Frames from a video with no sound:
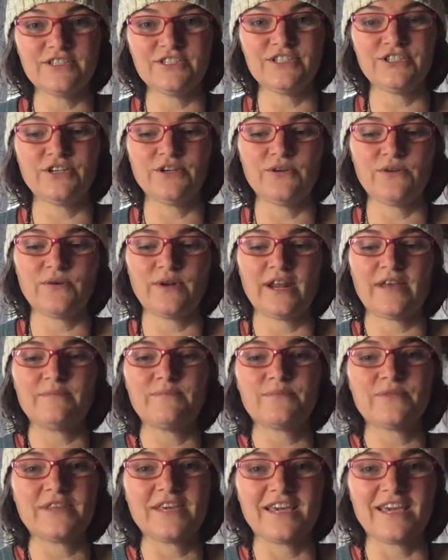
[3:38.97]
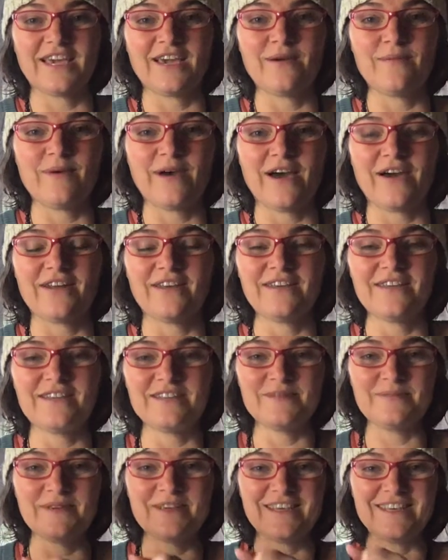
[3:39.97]
do when I'm thinking about it,
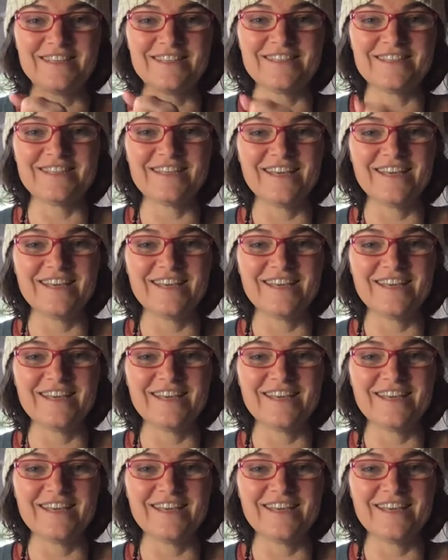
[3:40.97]
is because,